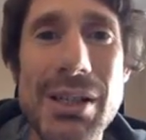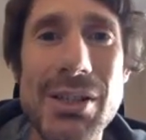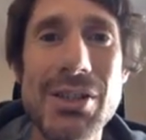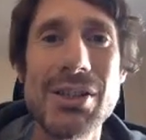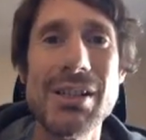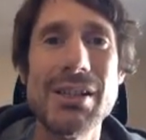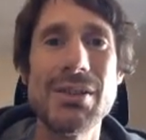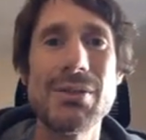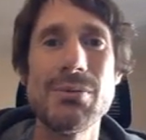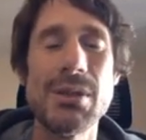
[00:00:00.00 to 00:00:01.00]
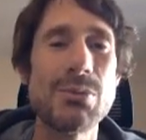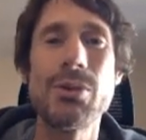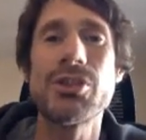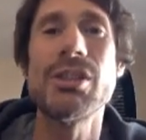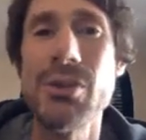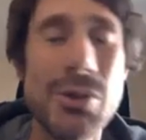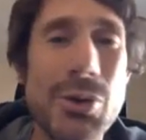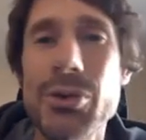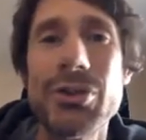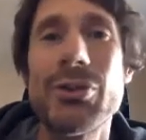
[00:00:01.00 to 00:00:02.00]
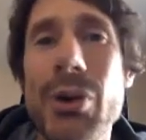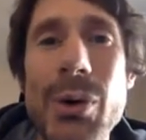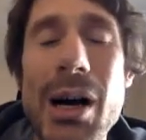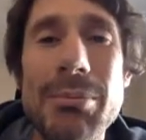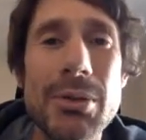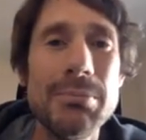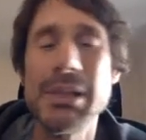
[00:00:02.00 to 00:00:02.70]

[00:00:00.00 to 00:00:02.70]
is watching your daughter grow up, or